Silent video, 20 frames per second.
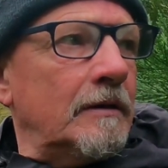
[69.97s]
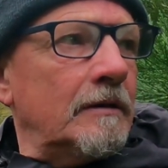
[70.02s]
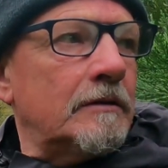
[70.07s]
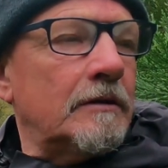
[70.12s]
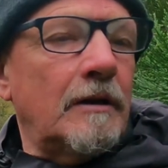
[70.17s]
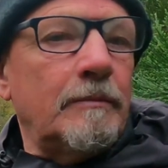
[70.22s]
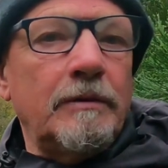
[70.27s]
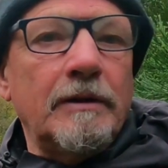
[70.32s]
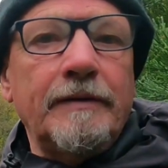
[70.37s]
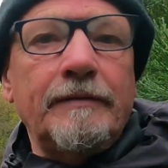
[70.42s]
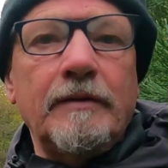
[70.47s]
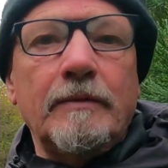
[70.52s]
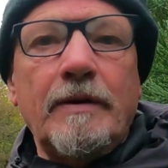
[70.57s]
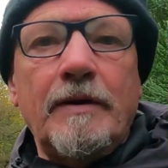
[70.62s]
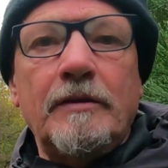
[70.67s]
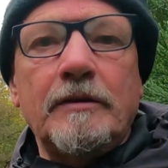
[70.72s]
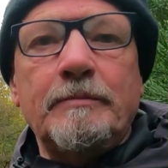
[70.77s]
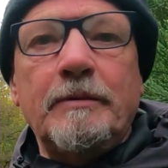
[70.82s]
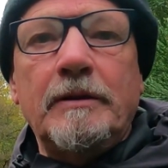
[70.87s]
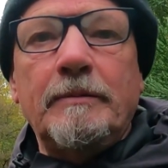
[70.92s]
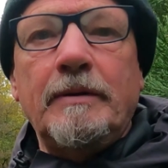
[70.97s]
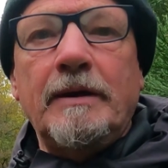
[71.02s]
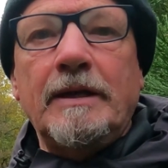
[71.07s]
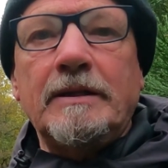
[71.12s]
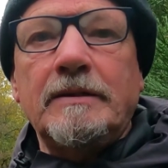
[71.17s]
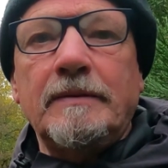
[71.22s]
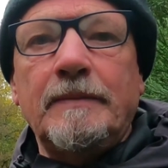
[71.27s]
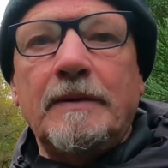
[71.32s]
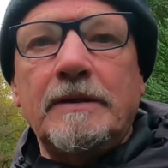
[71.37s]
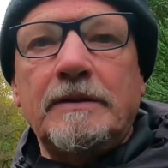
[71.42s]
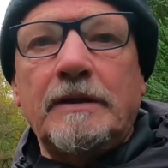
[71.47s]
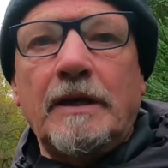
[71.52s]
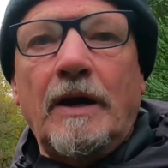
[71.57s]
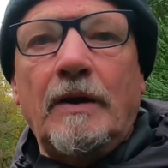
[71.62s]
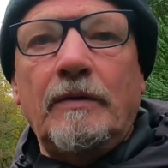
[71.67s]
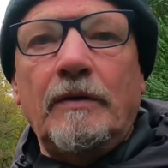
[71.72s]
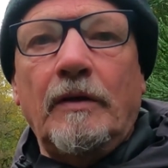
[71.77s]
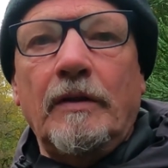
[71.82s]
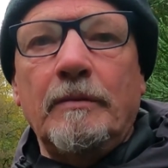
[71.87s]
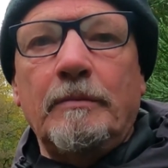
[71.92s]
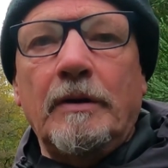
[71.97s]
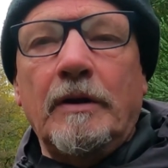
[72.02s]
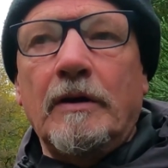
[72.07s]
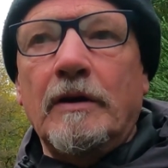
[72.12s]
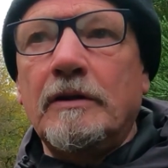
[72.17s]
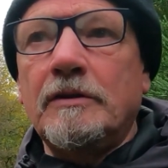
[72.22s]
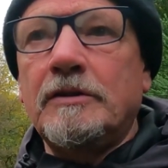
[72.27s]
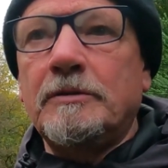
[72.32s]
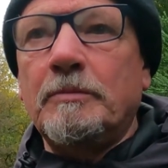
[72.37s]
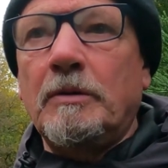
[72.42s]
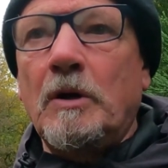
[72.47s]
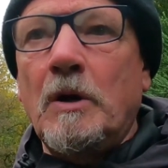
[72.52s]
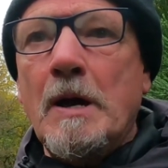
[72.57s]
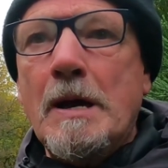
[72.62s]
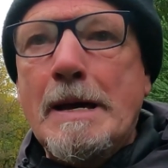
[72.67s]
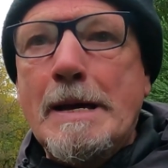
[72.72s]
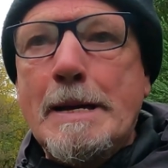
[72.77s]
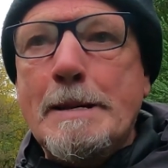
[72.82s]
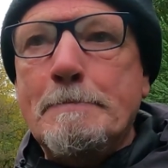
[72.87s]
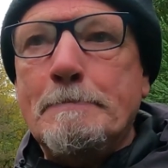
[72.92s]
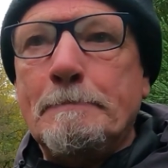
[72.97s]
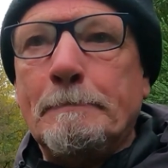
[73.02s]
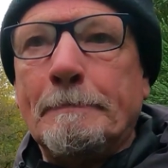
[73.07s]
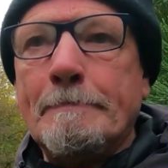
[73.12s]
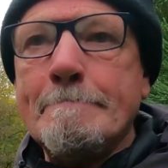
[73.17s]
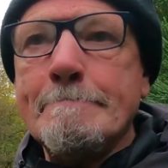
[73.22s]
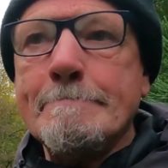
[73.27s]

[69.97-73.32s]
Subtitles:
So I believe the weather's been a bit hit and miss down on the Broads, but I'll